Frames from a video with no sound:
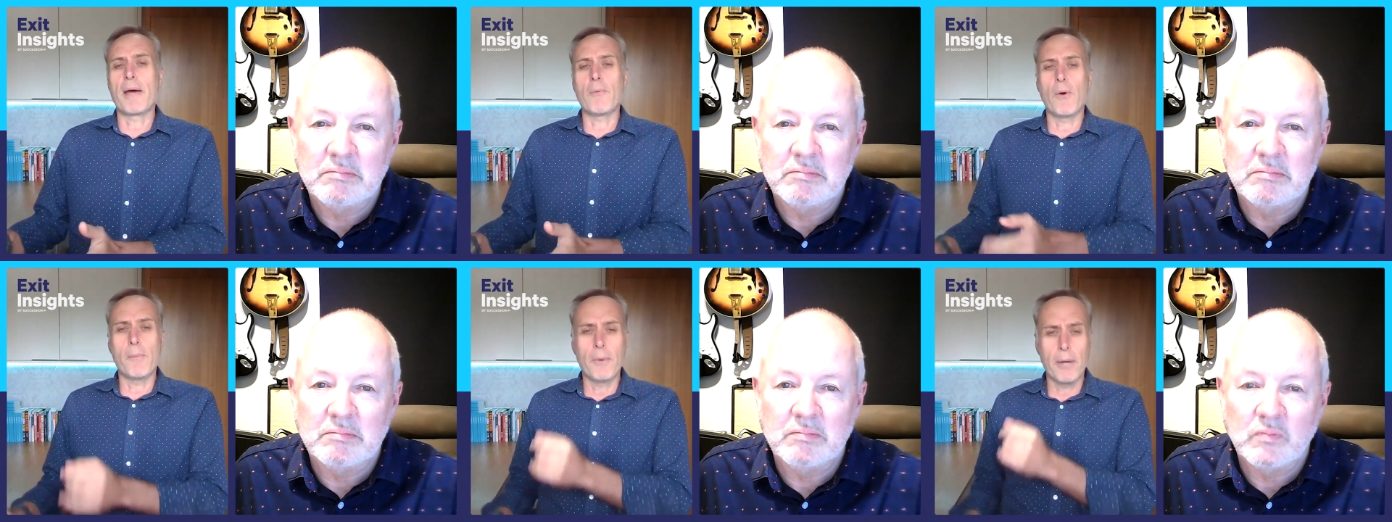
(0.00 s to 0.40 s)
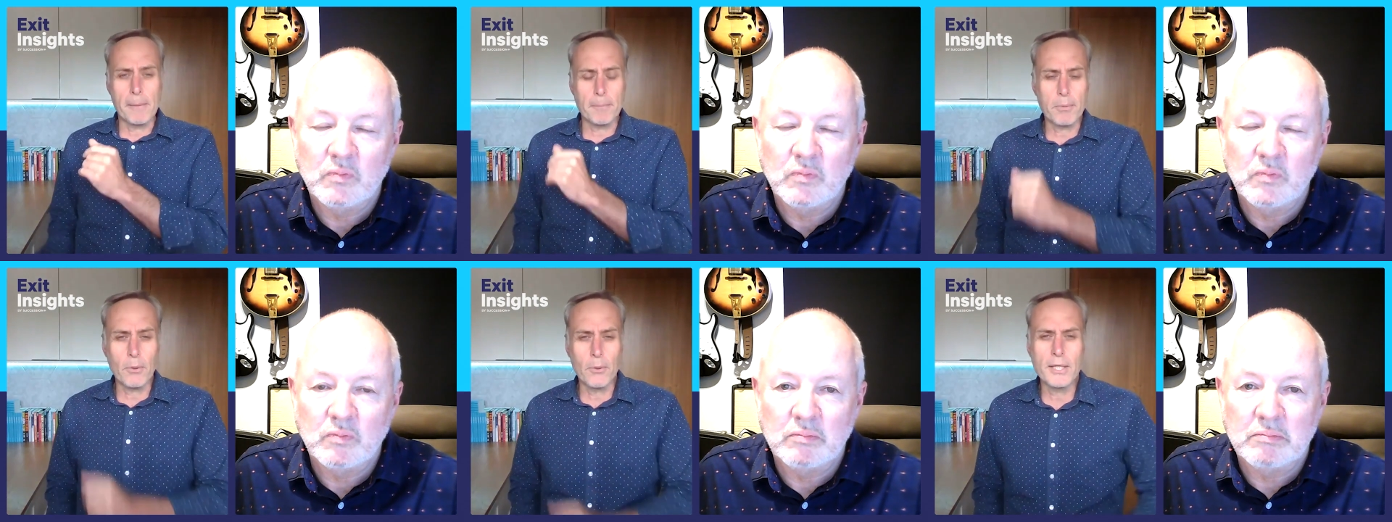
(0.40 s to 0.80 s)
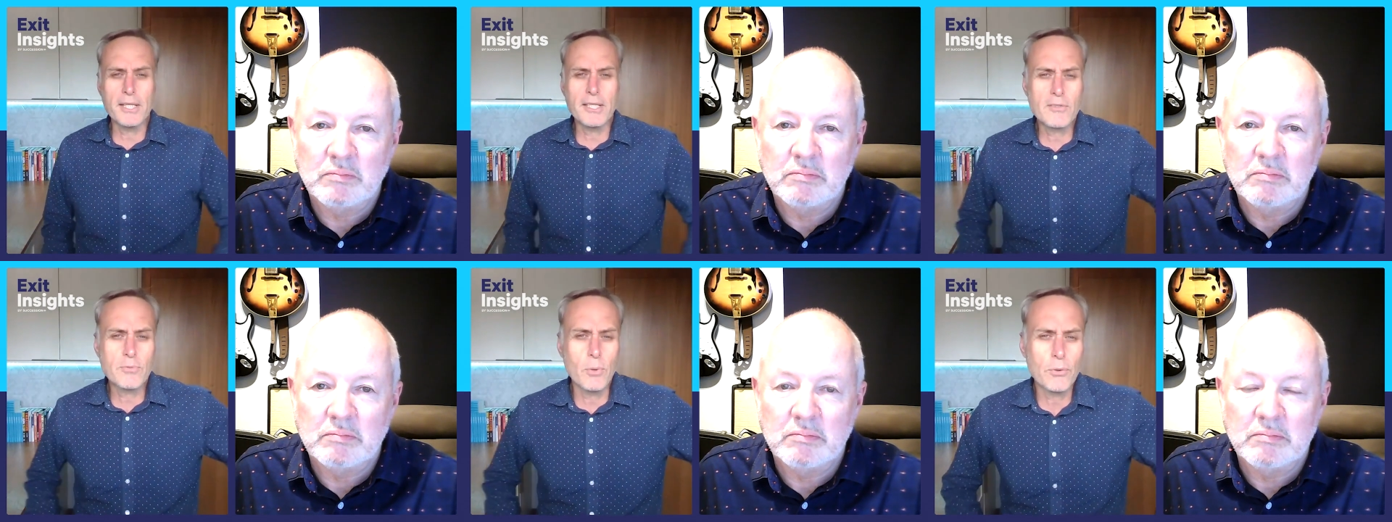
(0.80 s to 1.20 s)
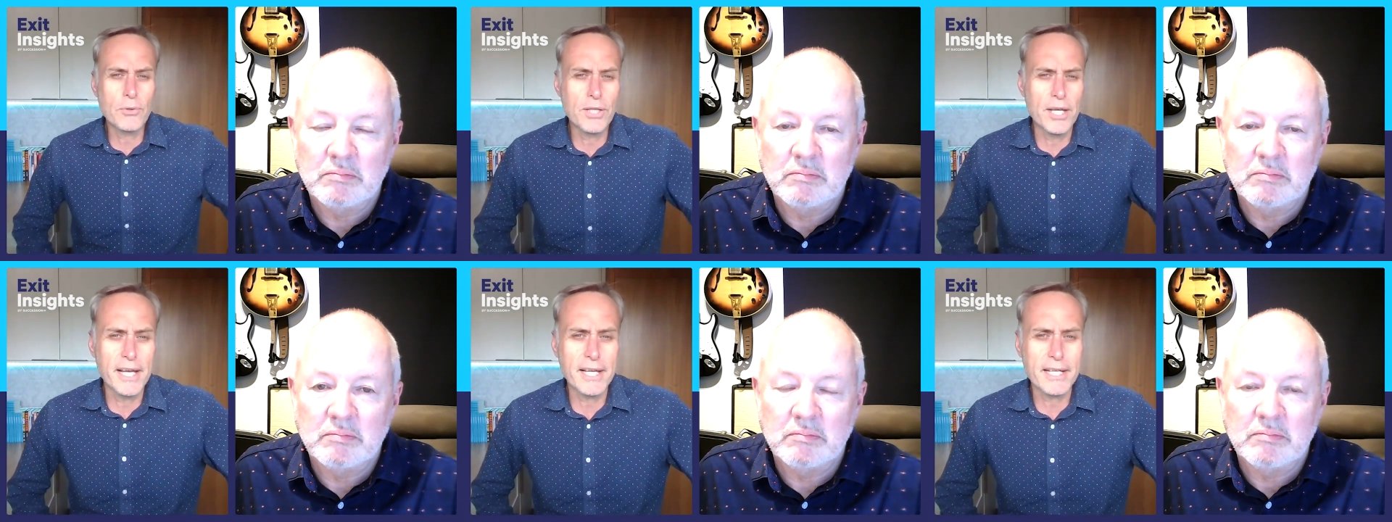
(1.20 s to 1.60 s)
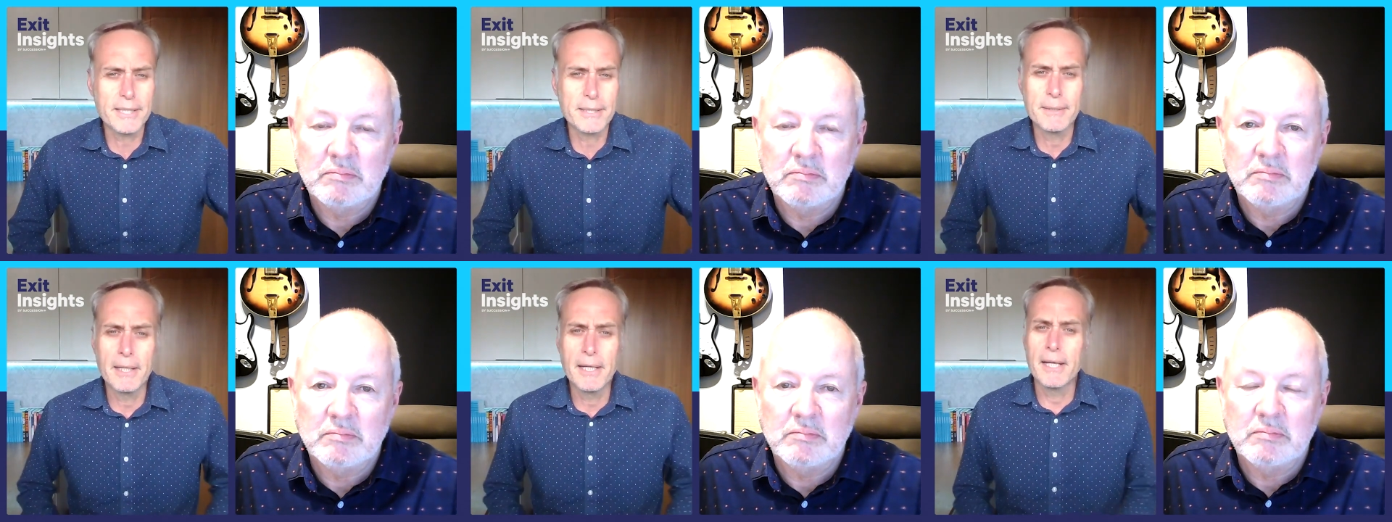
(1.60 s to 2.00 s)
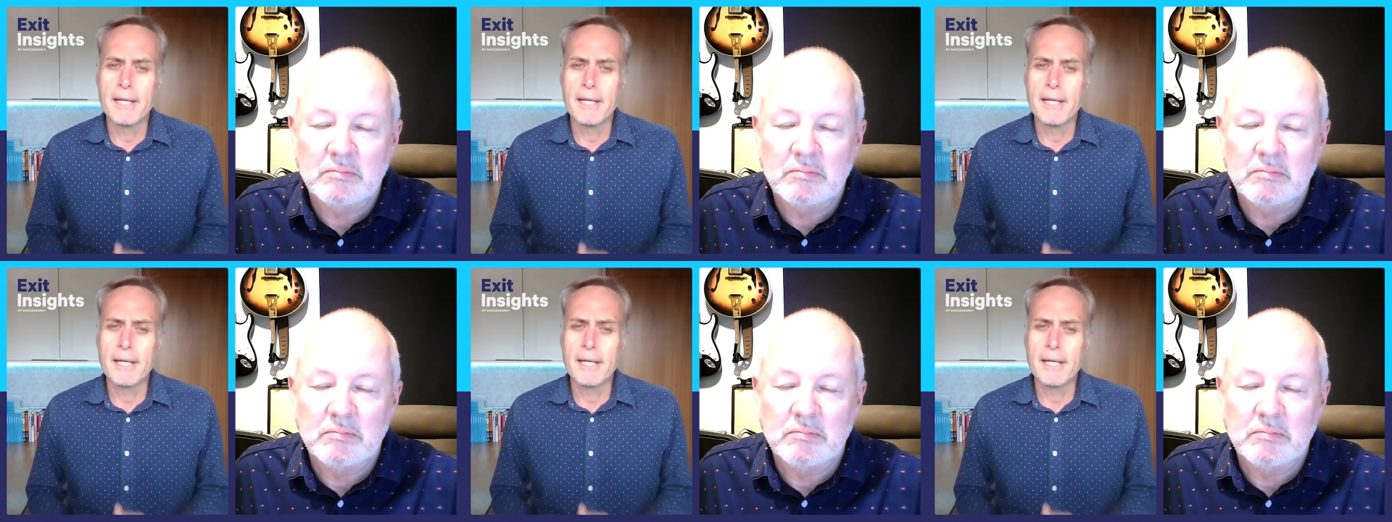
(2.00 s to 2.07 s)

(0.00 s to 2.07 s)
Speaker 1: about what my employees will think